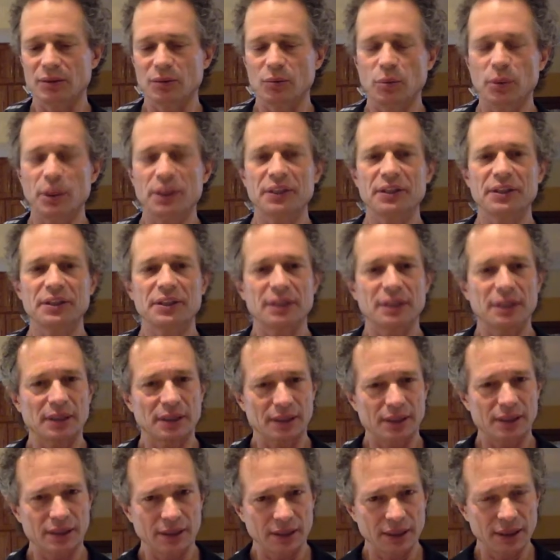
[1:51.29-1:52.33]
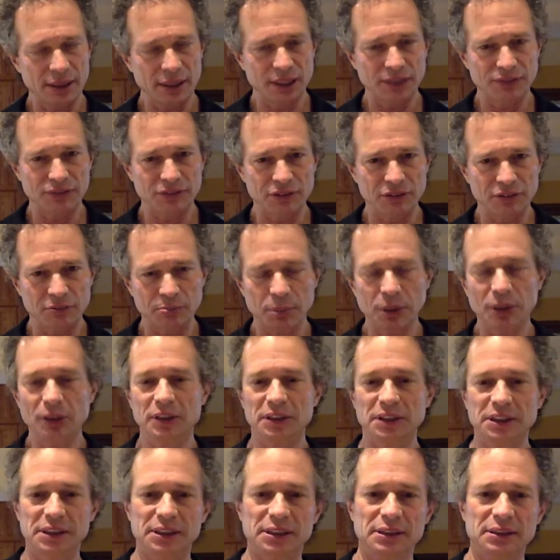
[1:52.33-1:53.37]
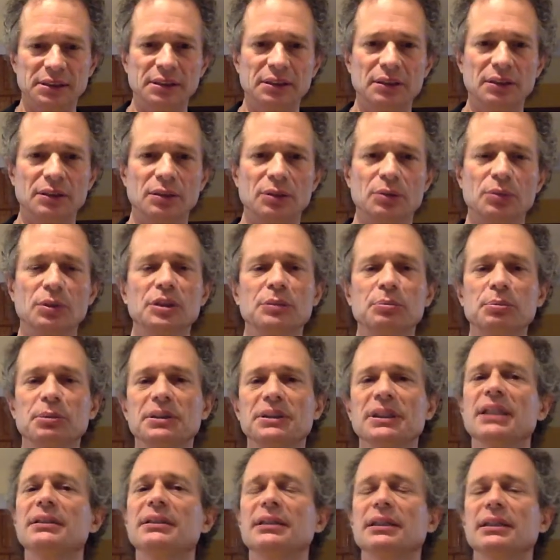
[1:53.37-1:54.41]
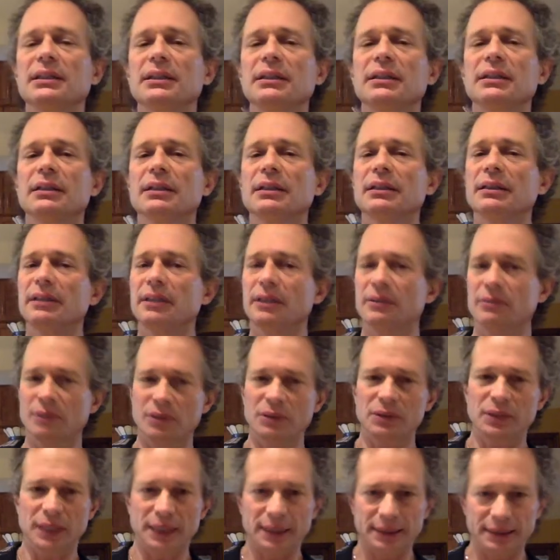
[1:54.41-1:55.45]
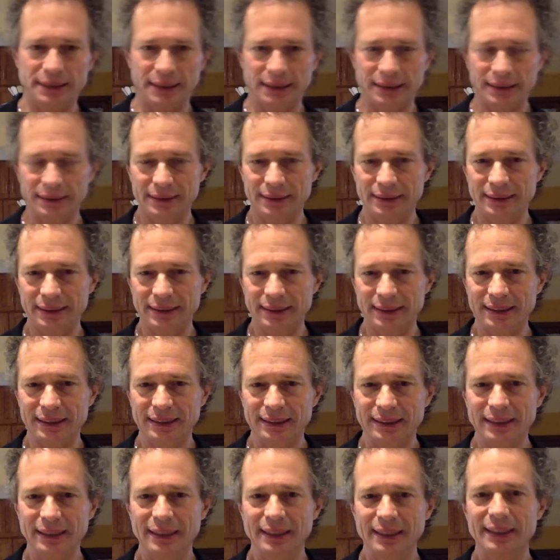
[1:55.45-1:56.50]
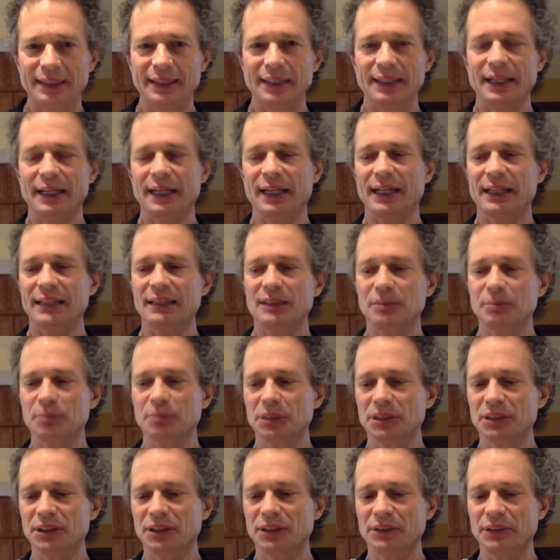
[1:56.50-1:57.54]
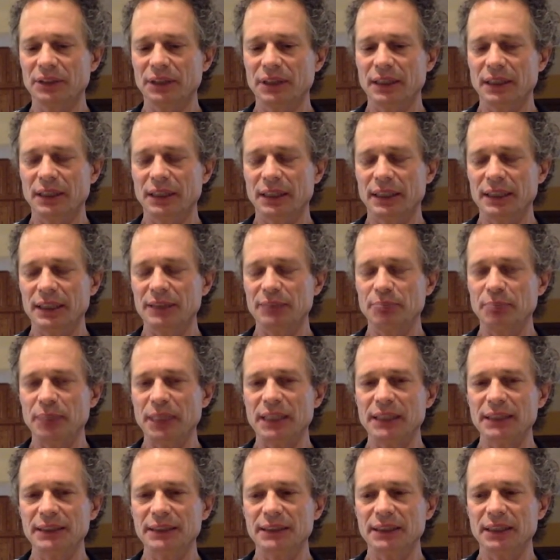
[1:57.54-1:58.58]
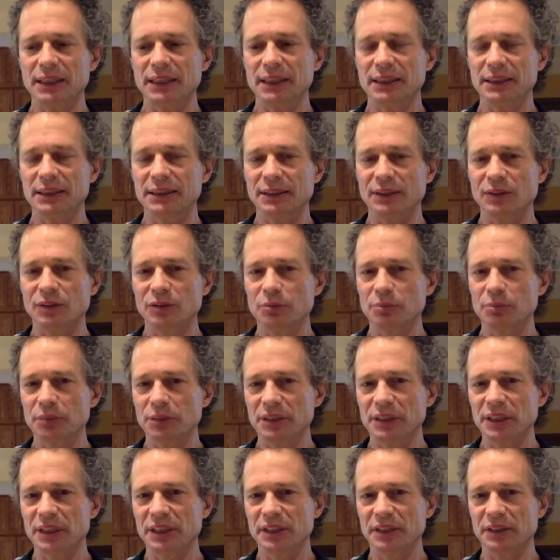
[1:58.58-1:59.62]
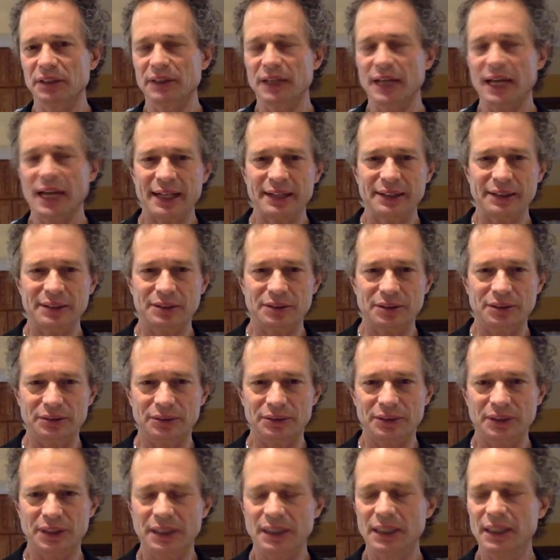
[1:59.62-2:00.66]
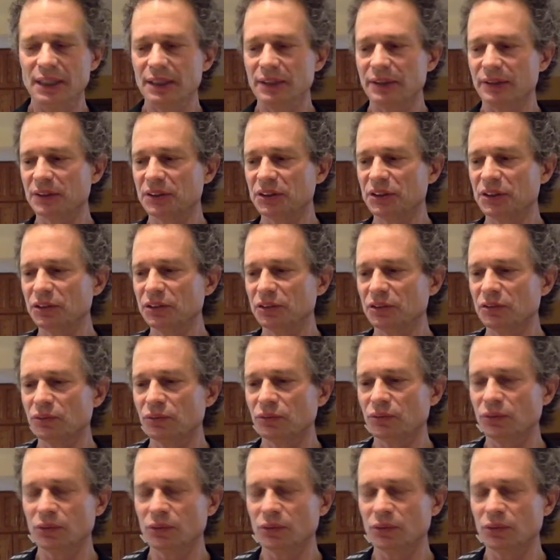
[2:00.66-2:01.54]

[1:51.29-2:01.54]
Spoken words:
with a given person who is presenting their own identity. And a persona is based in its own particular attitude. There are certain